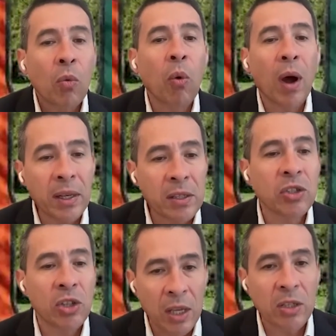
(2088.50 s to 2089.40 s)
what is
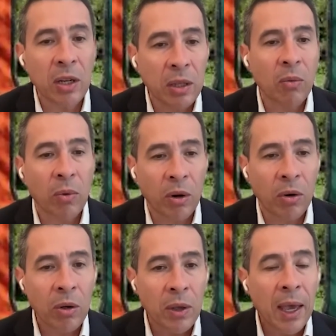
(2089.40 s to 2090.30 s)
changing in the
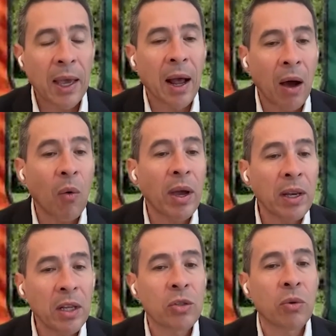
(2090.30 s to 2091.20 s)
world and how I
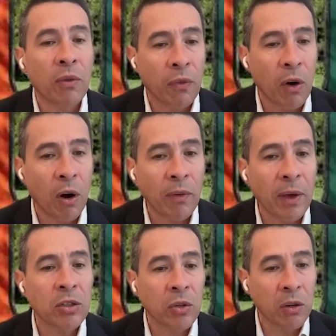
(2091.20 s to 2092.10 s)
need to evolve
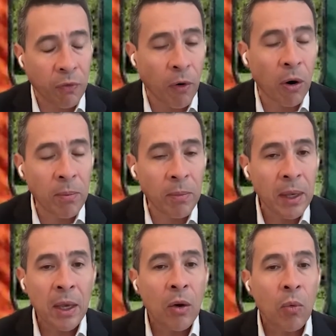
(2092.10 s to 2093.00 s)
and transform,
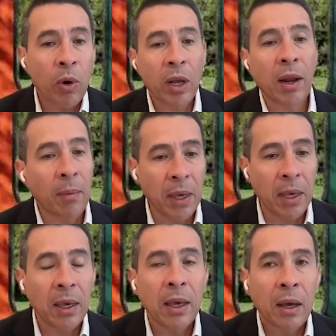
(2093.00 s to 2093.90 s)
we're gonna
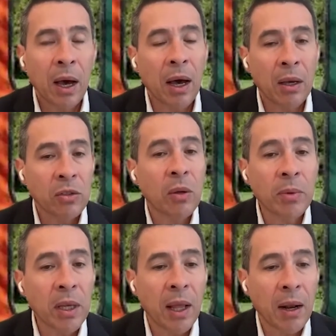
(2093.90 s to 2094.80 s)
be
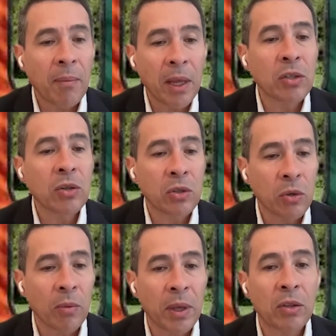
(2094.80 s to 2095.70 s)
something that a mentor
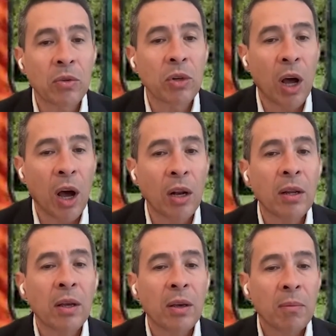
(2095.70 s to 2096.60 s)
told me, do not
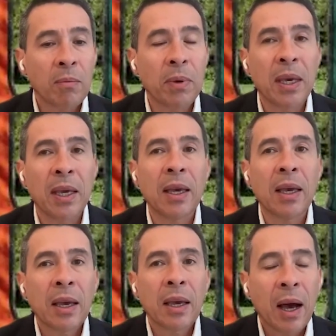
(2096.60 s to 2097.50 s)
be
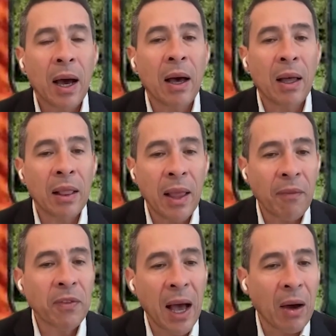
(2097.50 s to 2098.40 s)

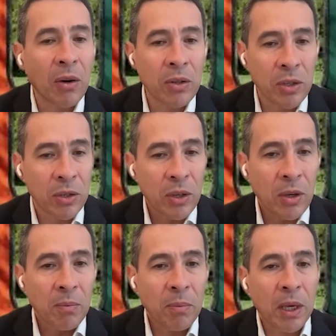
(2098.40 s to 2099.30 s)
left out
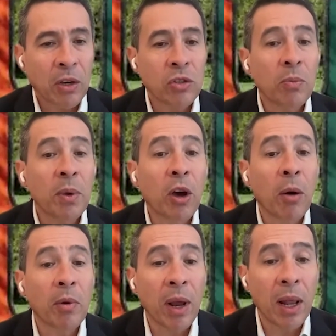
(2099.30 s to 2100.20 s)
because you
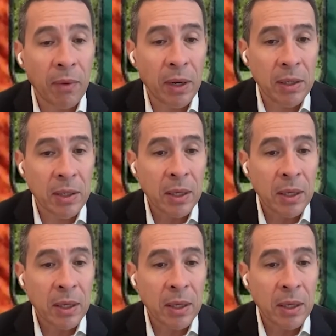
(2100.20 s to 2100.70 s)
become irrelevant.